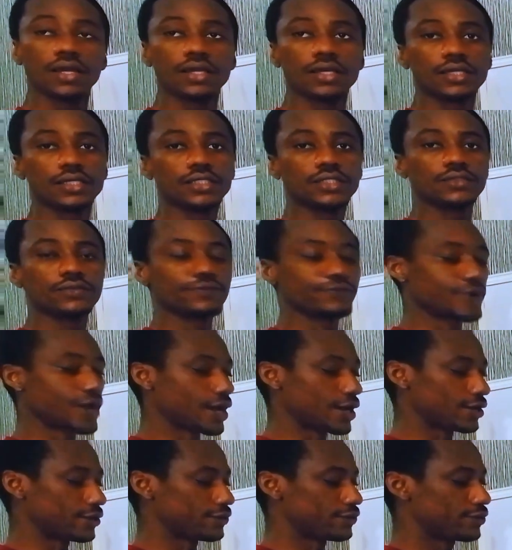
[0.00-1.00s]
is
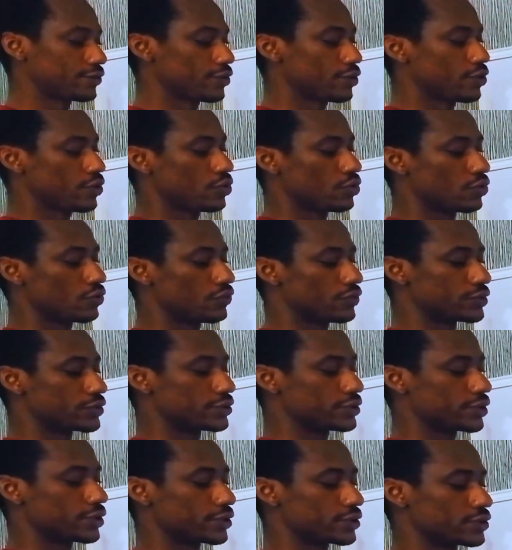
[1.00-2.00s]
5 over
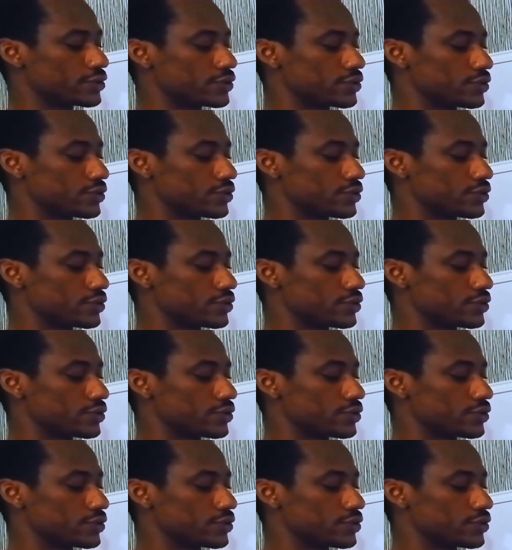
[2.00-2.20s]
6.